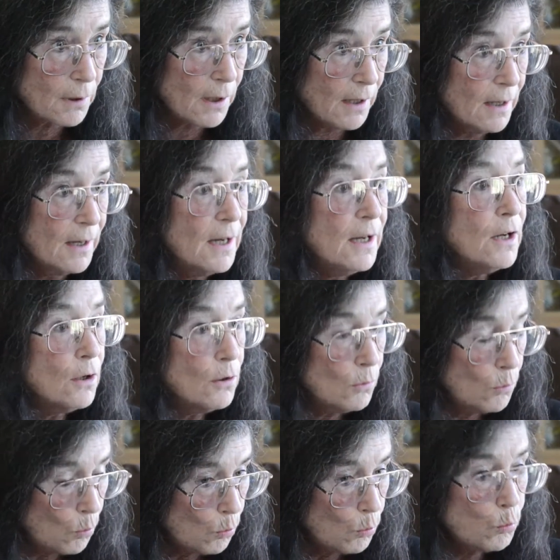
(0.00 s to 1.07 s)
right.
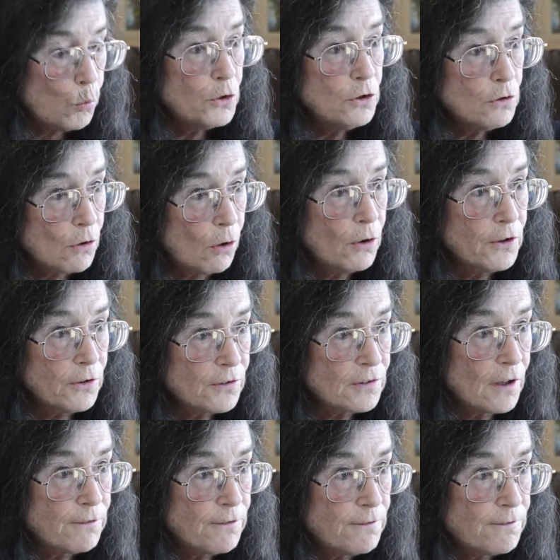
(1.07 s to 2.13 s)
Wouldn't you call
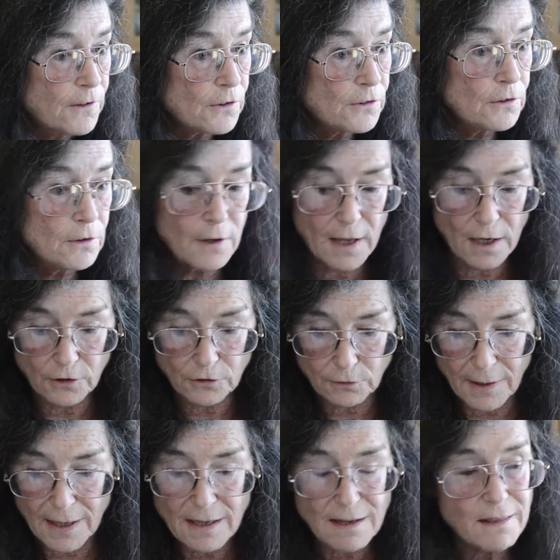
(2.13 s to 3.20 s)
yourself a fixer? And is
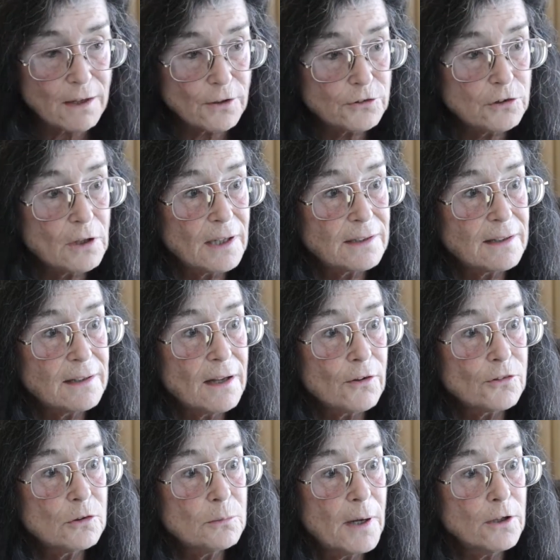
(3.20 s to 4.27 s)
there anything else you'd like to tell
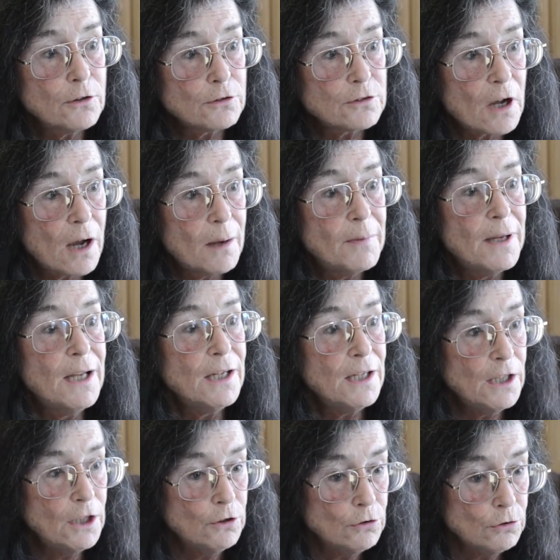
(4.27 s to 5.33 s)
us about your time
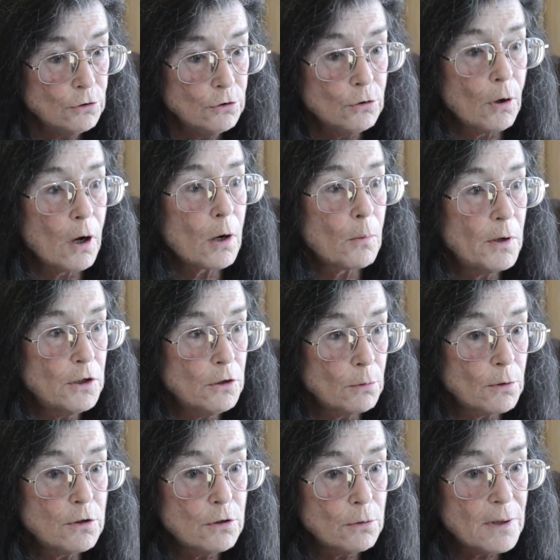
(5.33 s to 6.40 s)
in New York when you
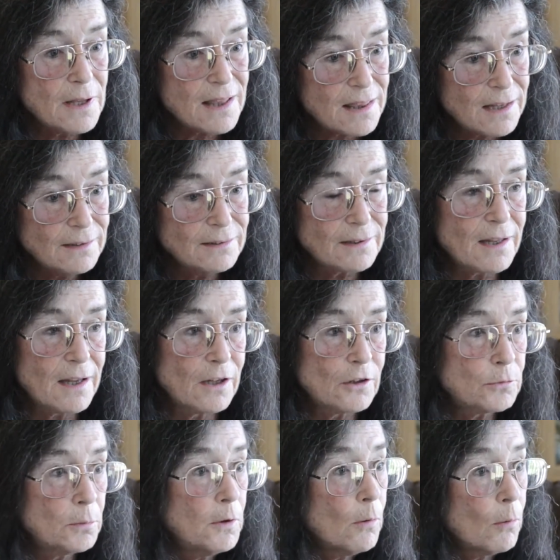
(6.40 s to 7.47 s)
were doing these
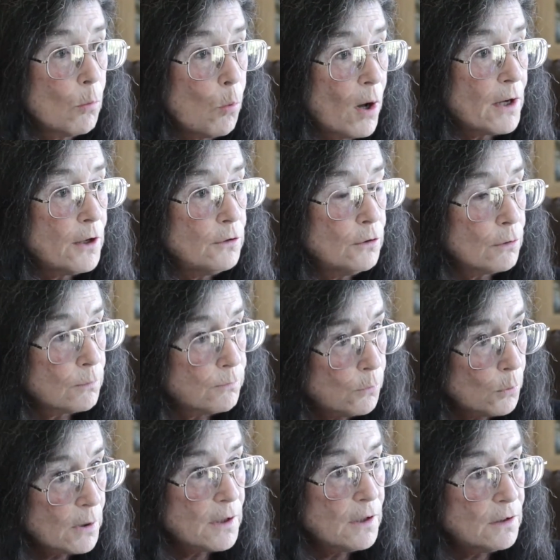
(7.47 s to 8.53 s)
things, when you were what, in your
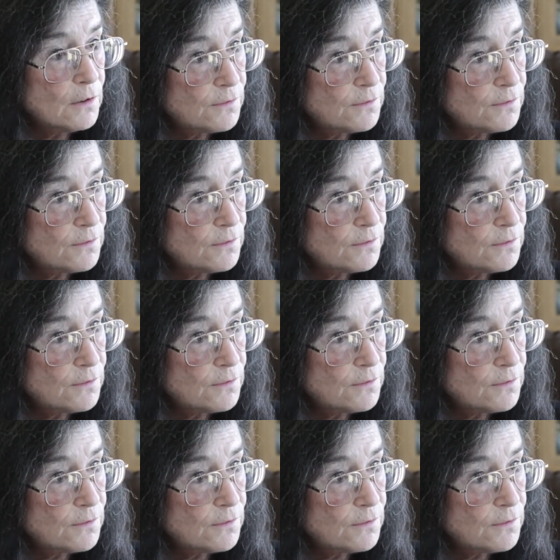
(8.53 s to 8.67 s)
40s,